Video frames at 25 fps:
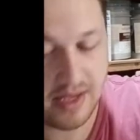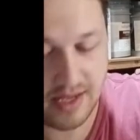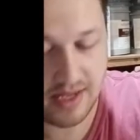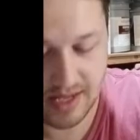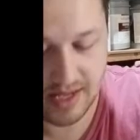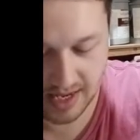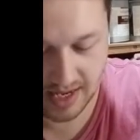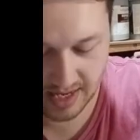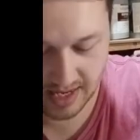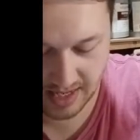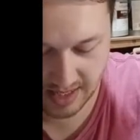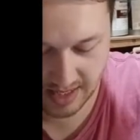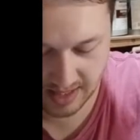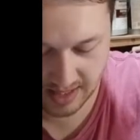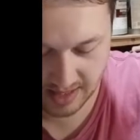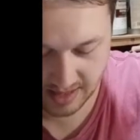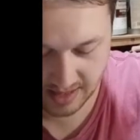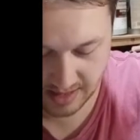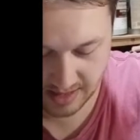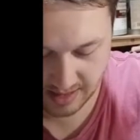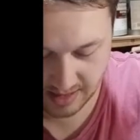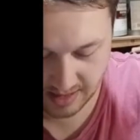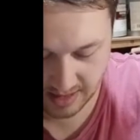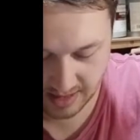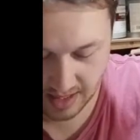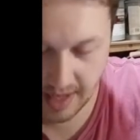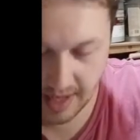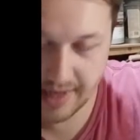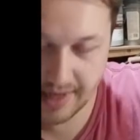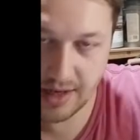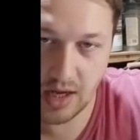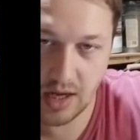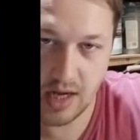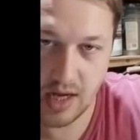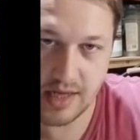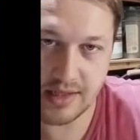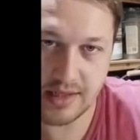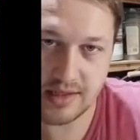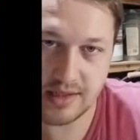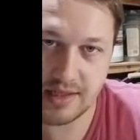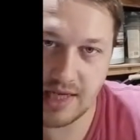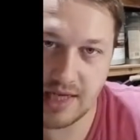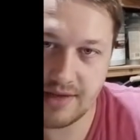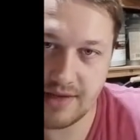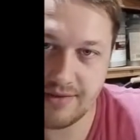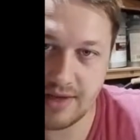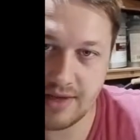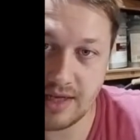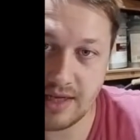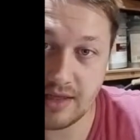and I got
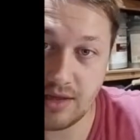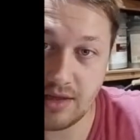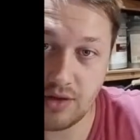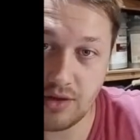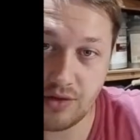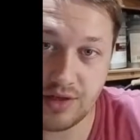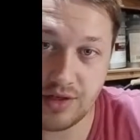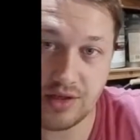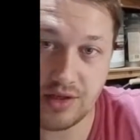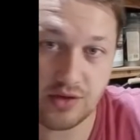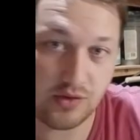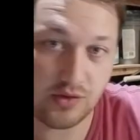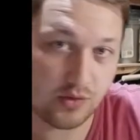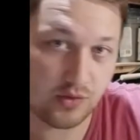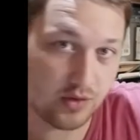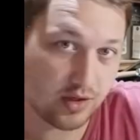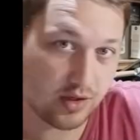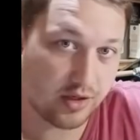saving and loading to work.